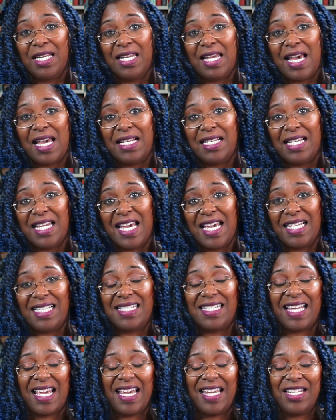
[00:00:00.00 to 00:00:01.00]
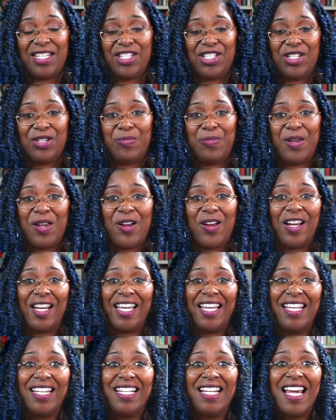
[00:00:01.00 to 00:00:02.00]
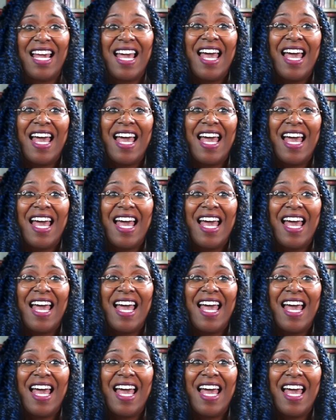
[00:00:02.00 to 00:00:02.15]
Latinx, Asian American,